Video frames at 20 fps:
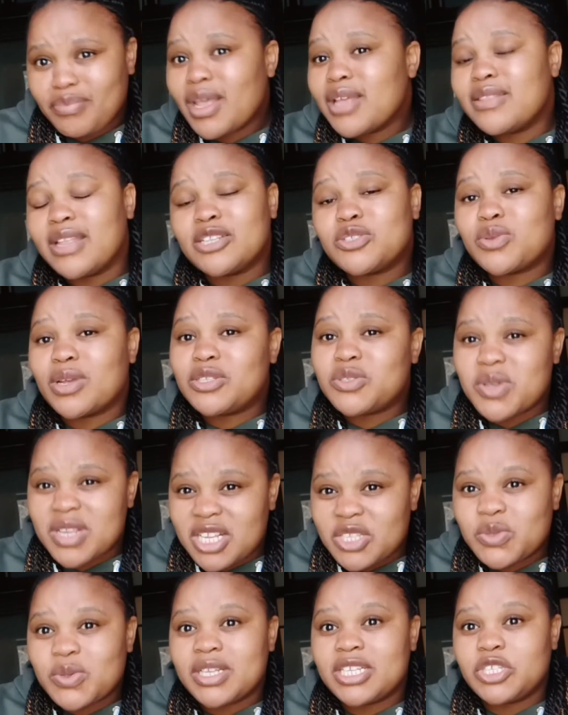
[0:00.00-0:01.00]
That's what
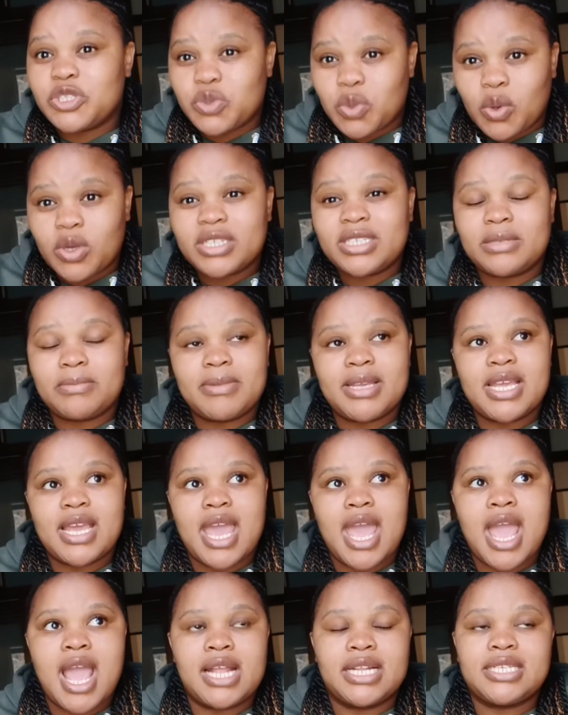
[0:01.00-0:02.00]
2020 taught me,
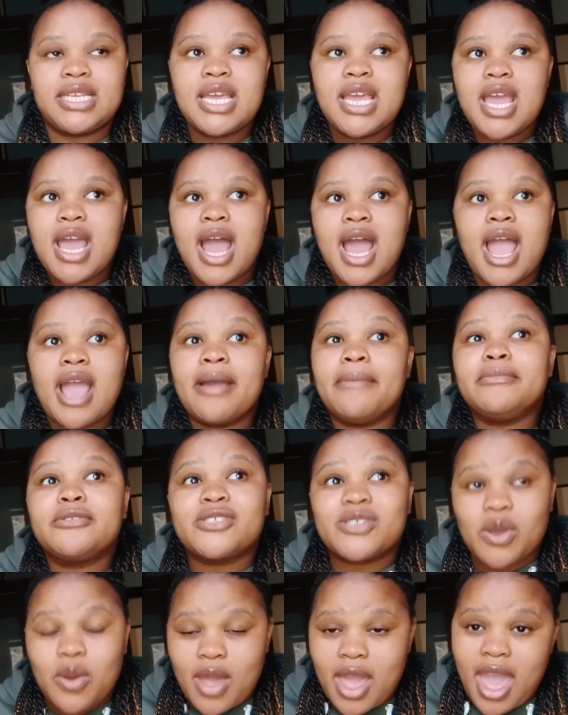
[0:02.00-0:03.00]
and I am
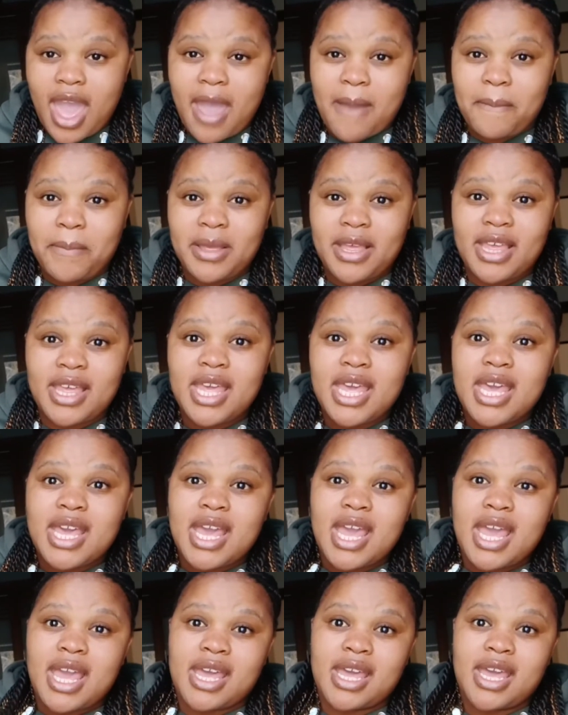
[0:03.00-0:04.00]
so happy
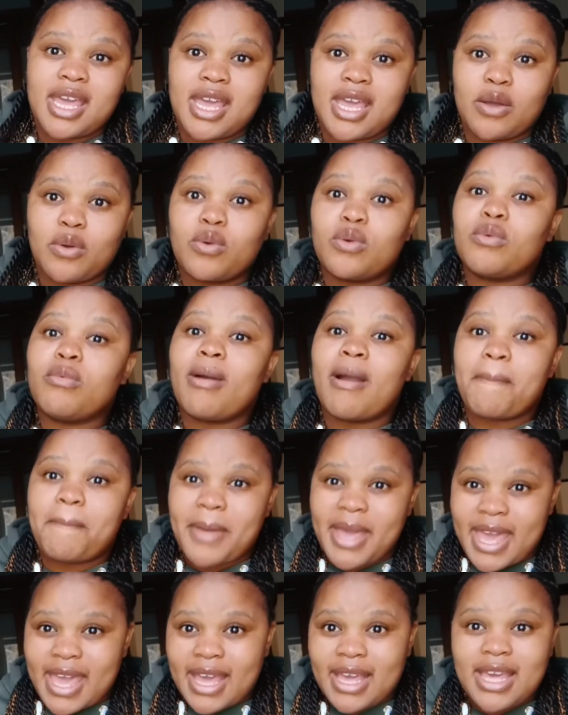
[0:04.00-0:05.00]

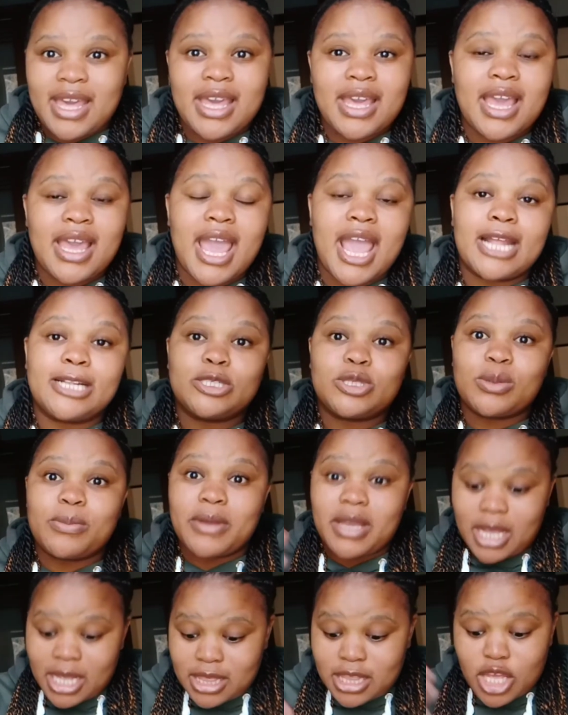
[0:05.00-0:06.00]
and to
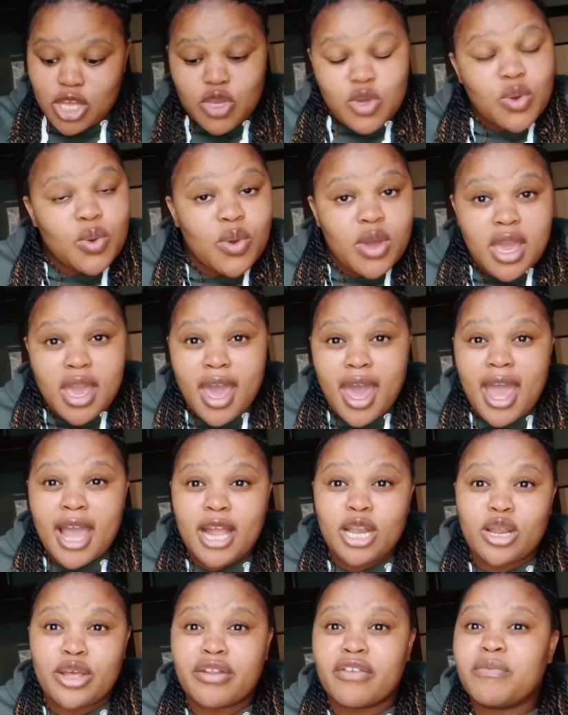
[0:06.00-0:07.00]
be in the new year. A
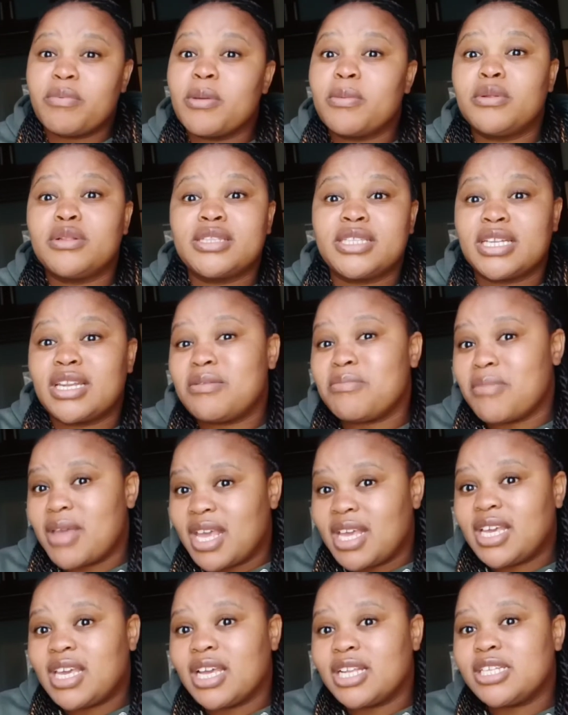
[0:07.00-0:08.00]
lot of people didn't
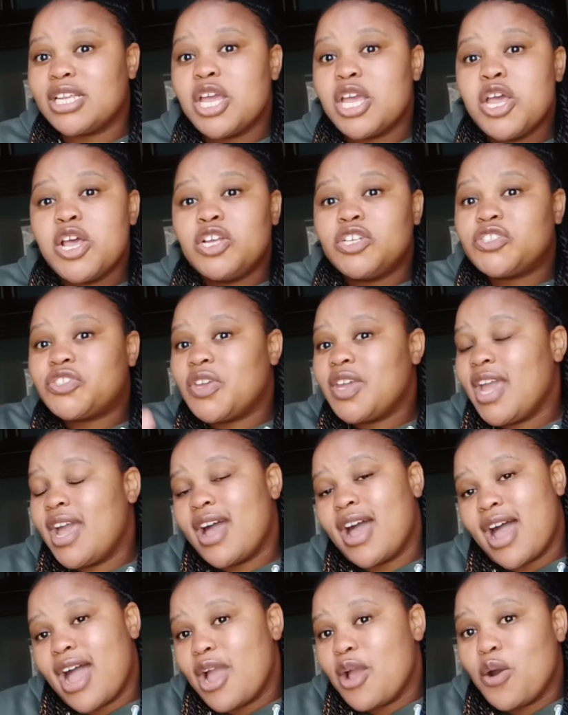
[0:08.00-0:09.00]
make it, so yeah,
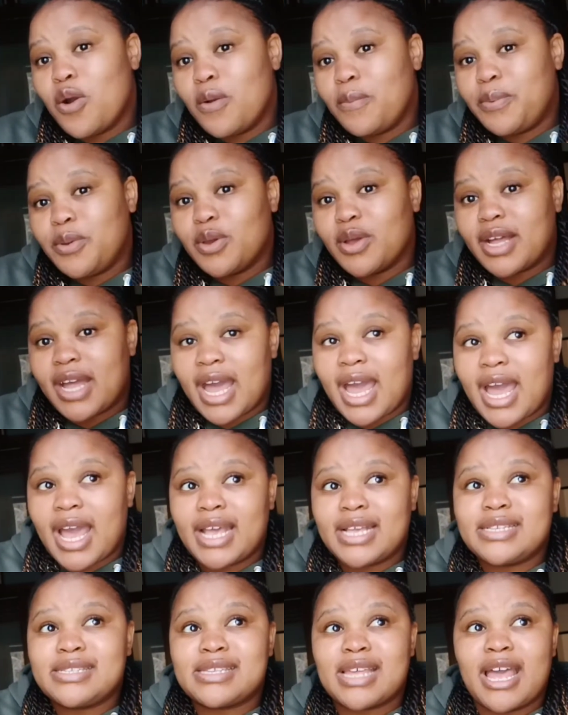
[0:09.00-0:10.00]
I hope you
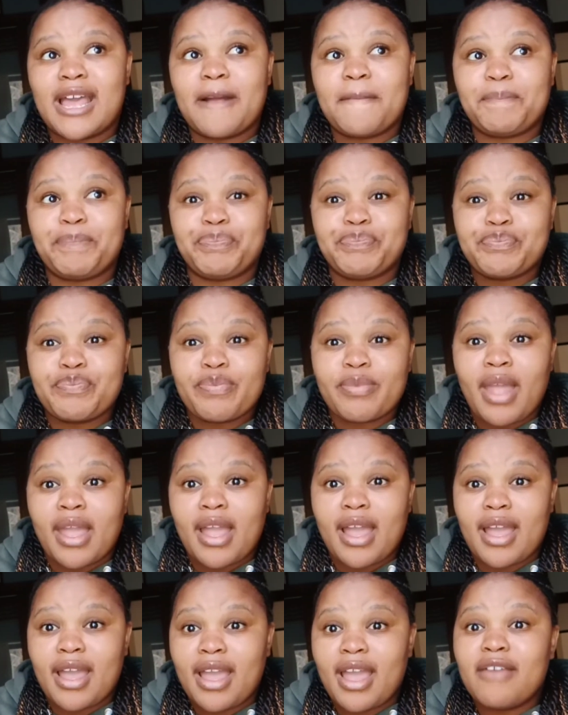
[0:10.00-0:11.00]
guys
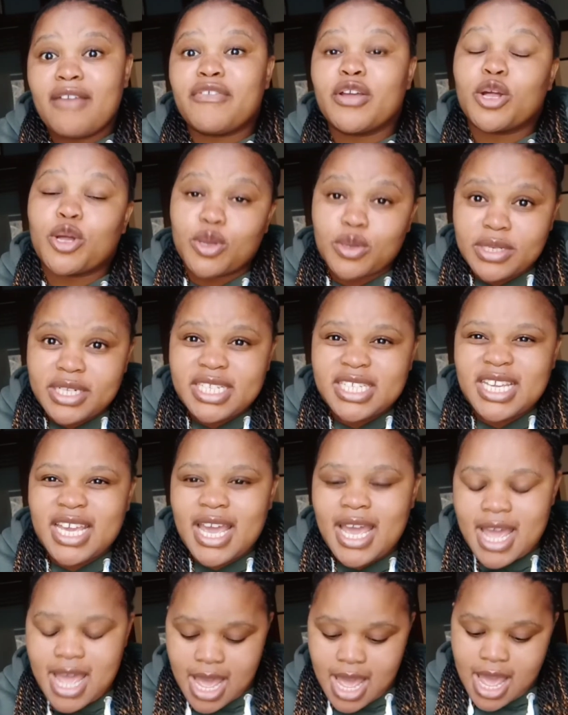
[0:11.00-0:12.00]
have a good
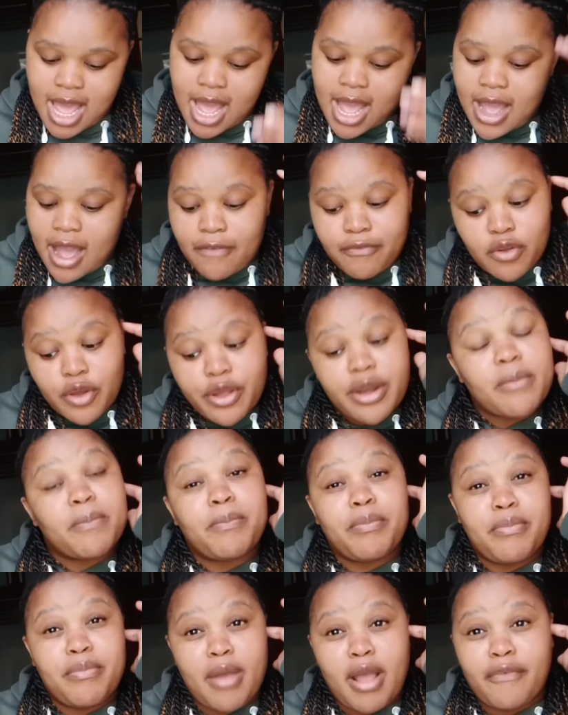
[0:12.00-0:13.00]
year. I've got
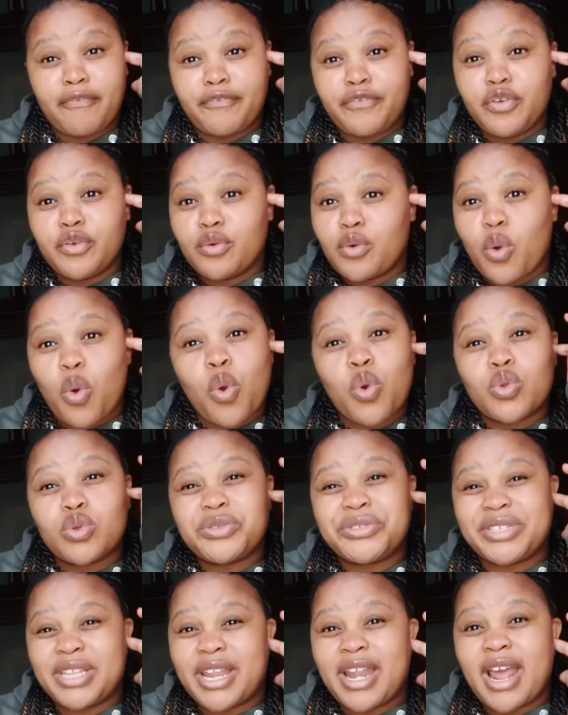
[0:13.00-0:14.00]
a few
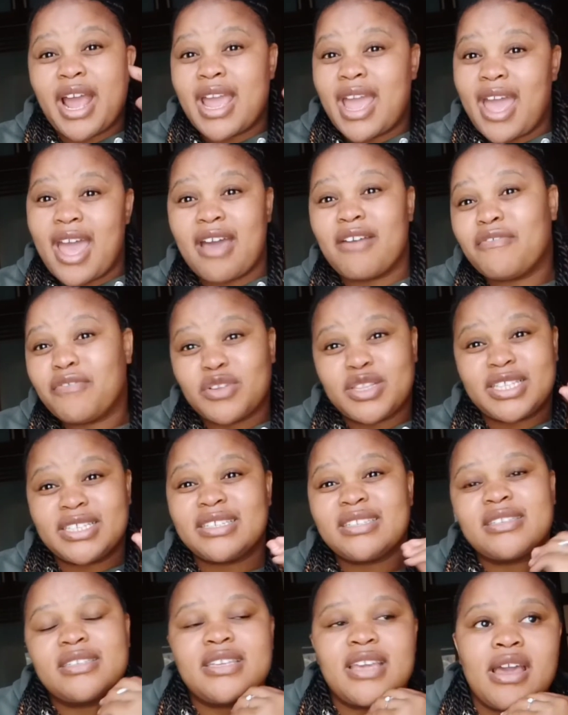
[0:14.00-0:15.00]
goals that I have for
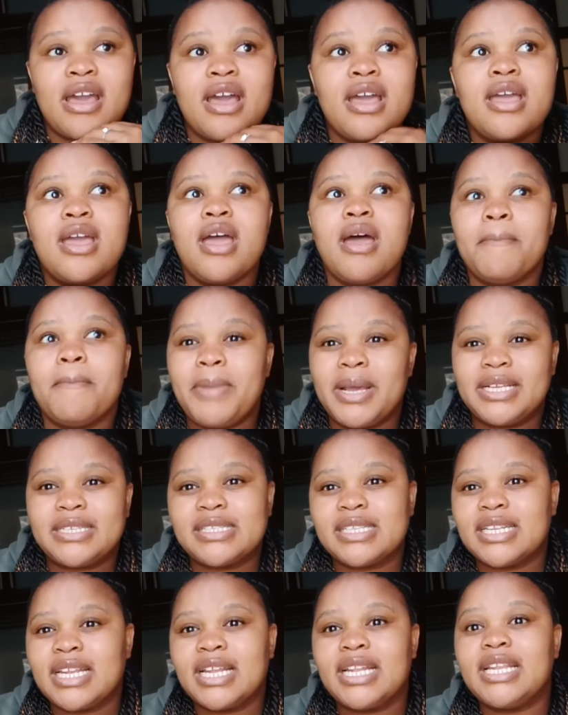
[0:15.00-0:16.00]
this year,
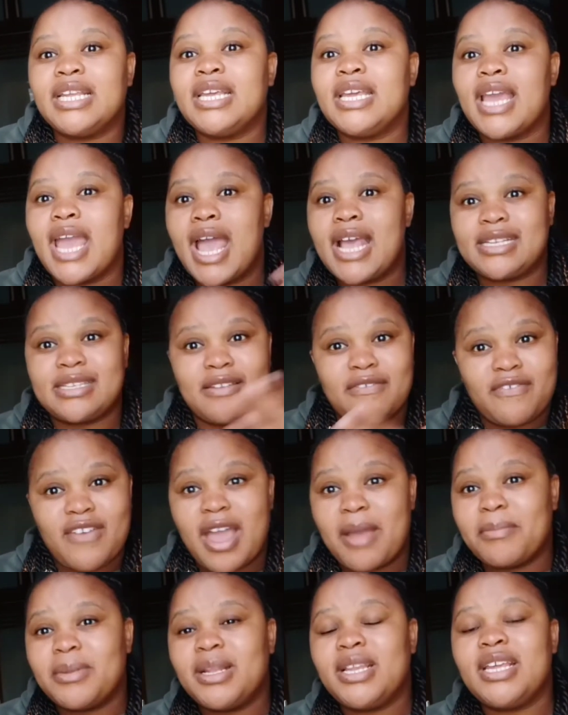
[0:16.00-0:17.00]
personally, as a
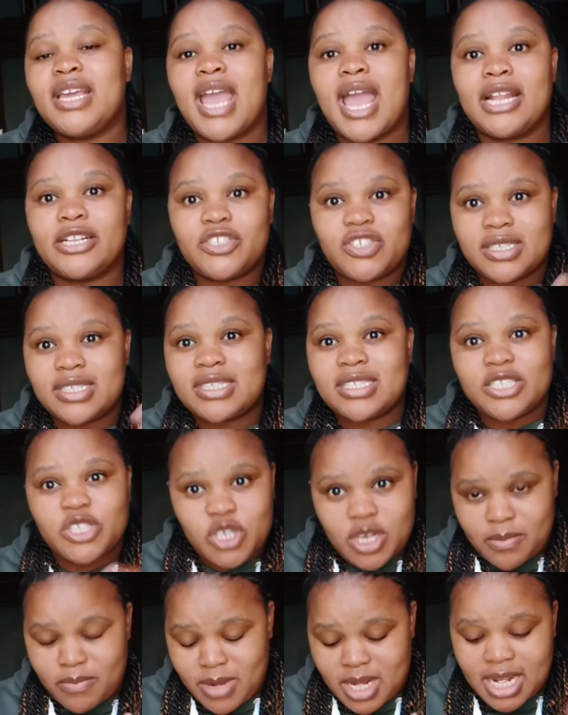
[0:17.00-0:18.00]
family, and just in
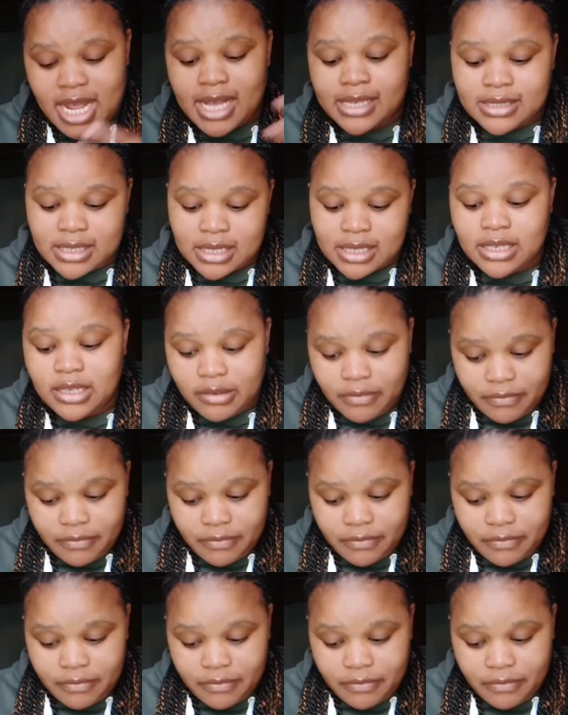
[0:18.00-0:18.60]
Jemina as an